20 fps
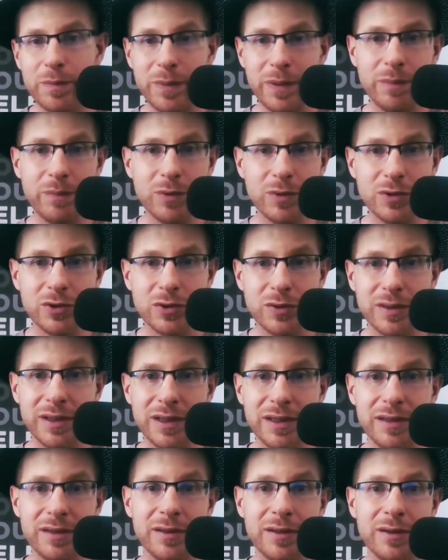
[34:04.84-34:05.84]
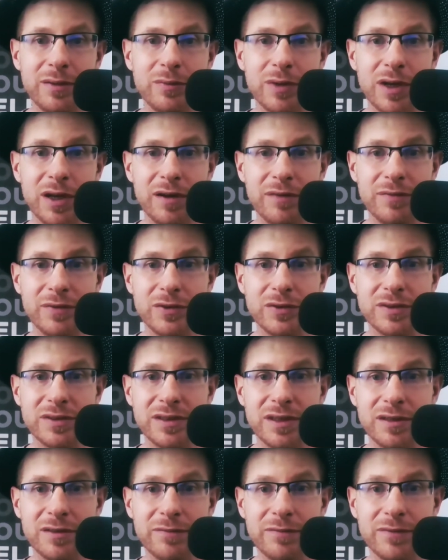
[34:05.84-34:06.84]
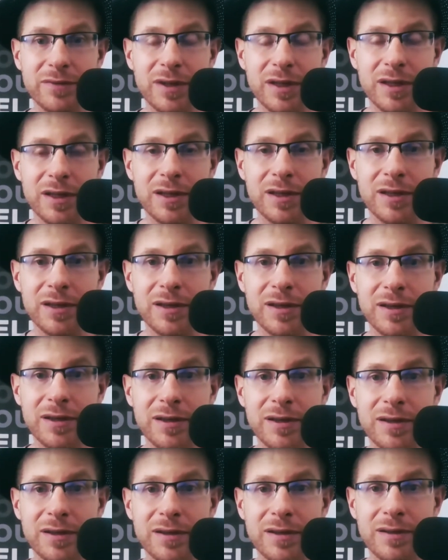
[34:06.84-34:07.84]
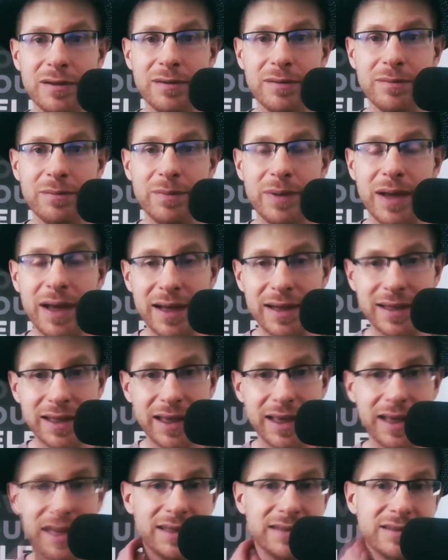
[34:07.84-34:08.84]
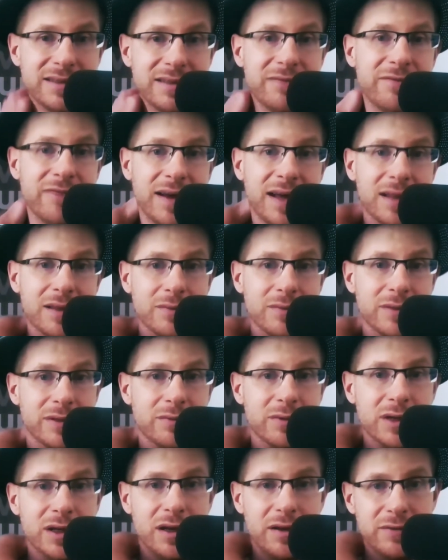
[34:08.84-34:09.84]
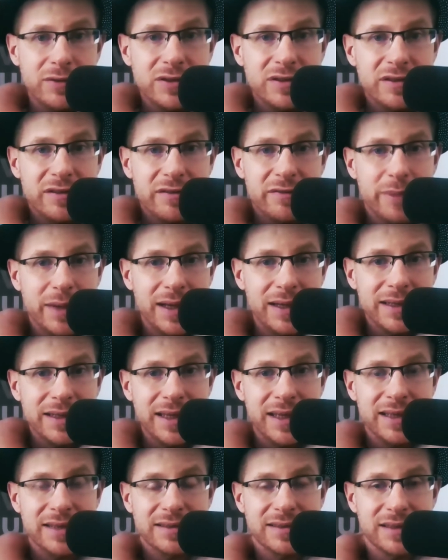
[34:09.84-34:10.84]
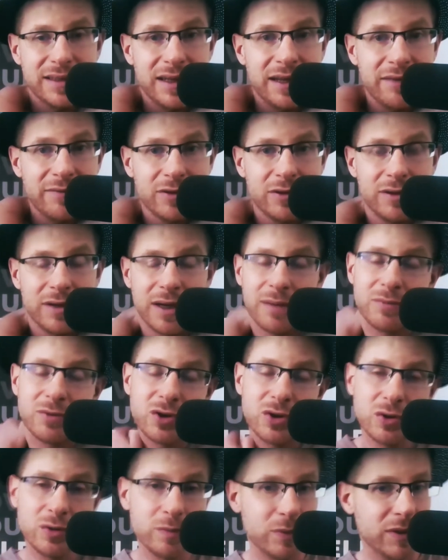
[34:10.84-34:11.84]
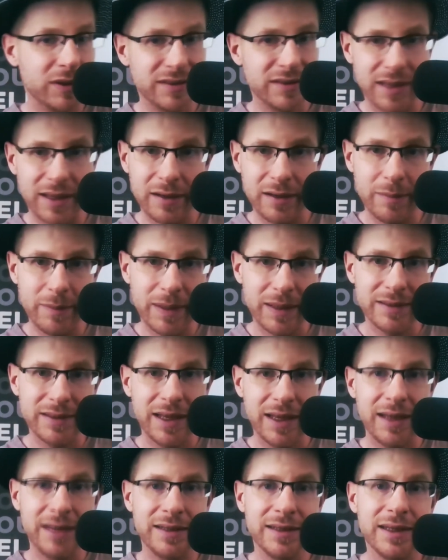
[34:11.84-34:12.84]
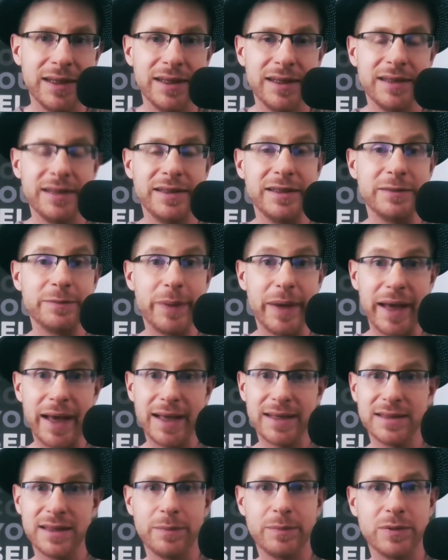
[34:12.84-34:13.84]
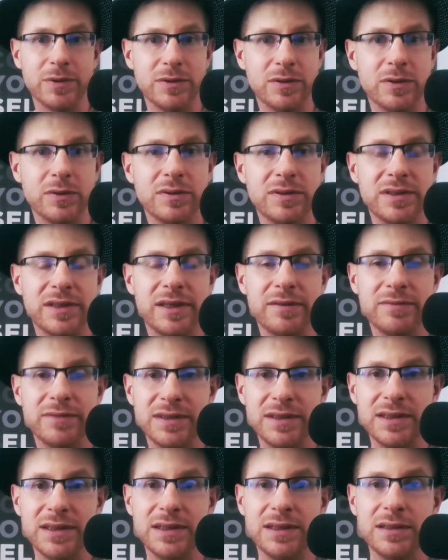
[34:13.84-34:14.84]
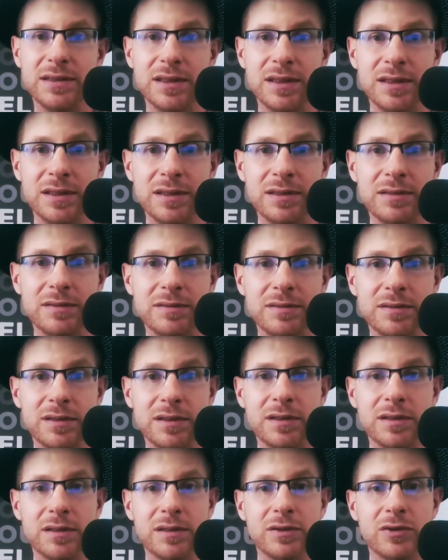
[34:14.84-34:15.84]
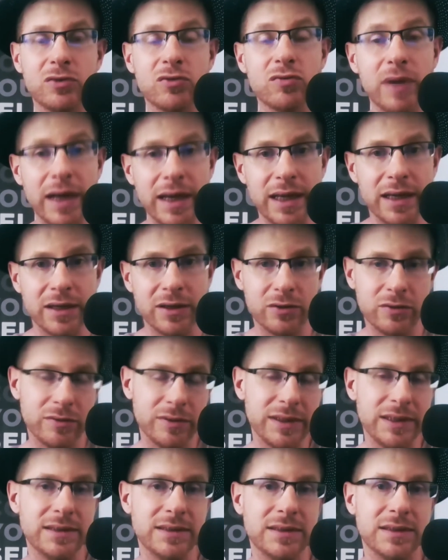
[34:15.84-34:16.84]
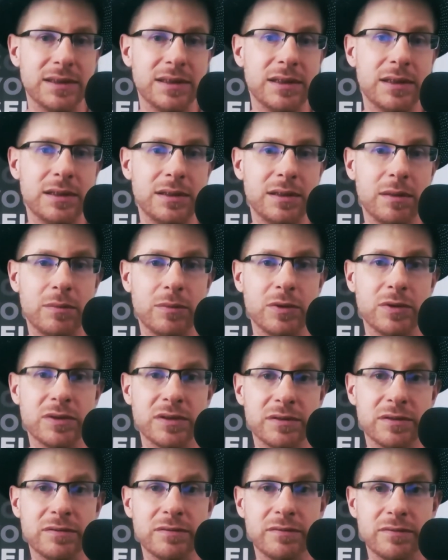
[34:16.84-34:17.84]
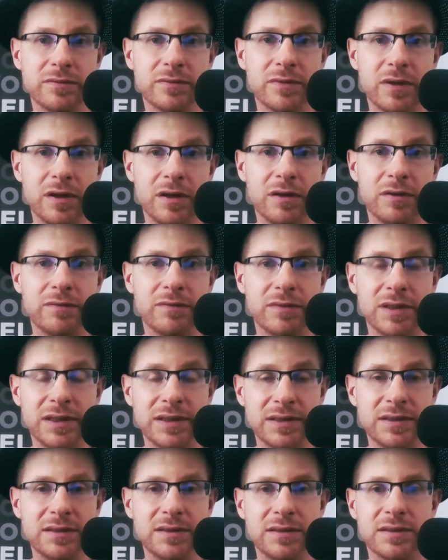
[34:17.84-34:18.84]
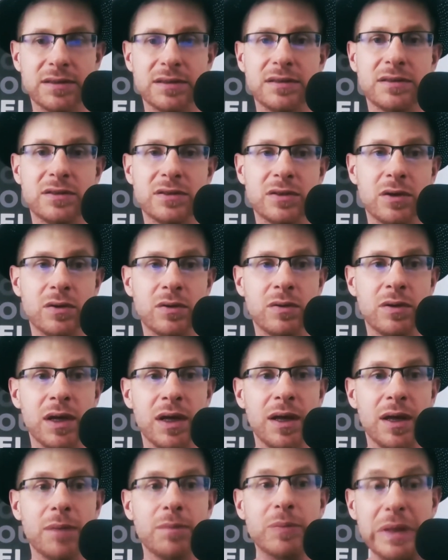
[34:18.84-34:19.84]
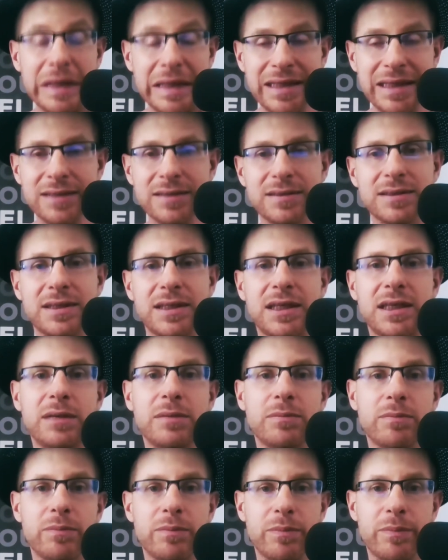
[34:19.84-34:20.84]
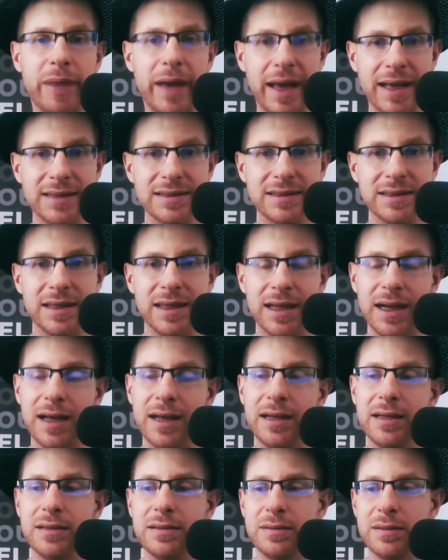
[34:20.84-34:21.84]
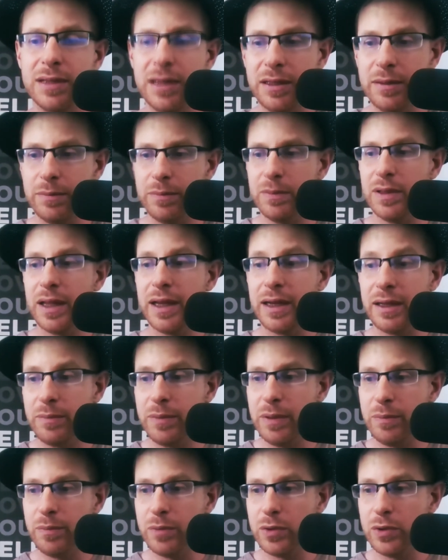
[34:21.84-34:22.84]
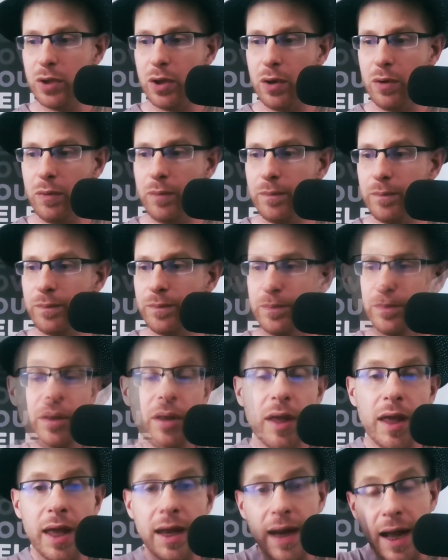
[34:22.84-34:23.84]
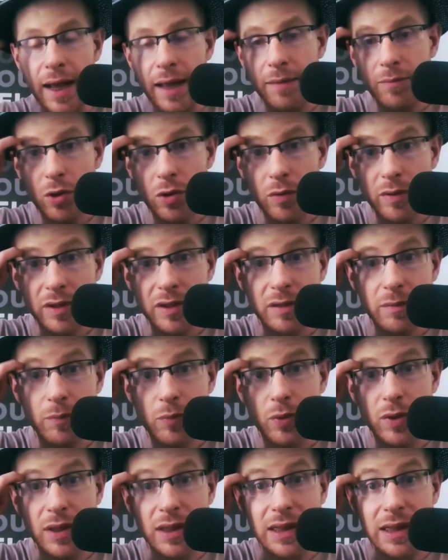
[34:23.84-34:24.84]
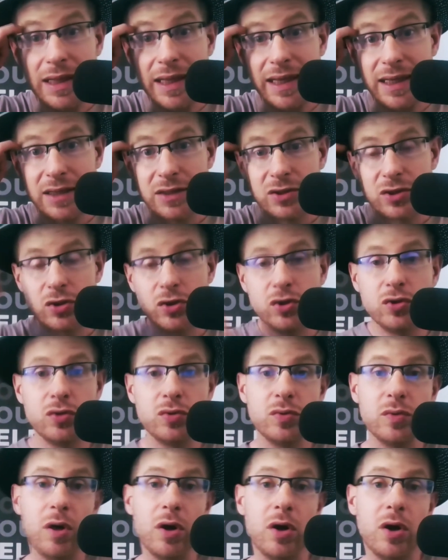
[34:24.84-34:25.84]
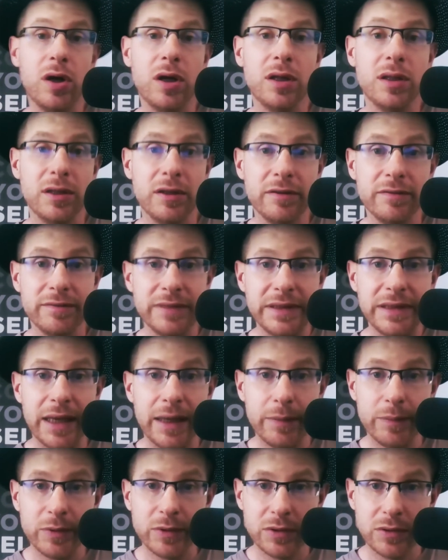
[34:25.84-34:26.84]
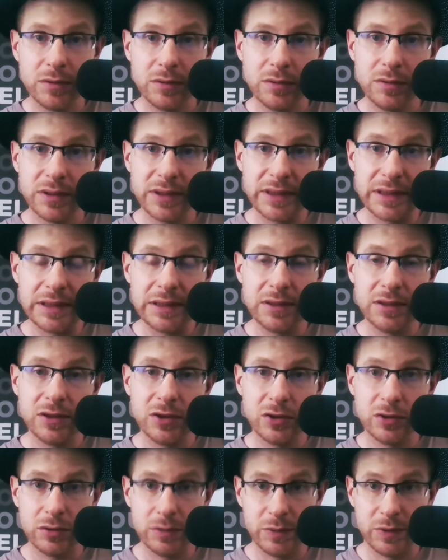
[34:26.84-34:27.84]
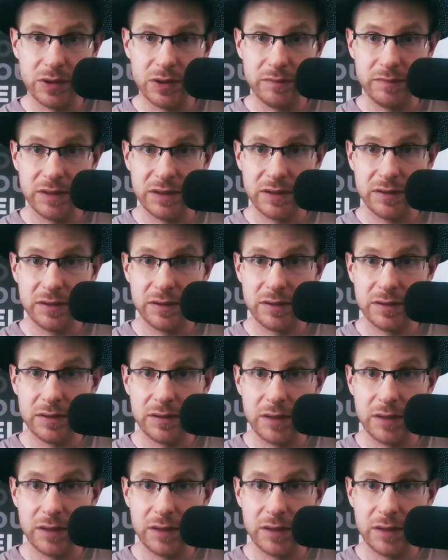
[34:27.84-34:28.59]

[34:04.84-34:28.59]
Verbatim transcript: people joining the Recover Yourself uh, podcast and following the Recover Yourself podcast than ever, and I'm super excited about that. These past episodes have seen a, a great increase in numbers of, of listens, and so please keep passing it on, keep letting people know. And I'm going to put links to all of the episodes in the description of this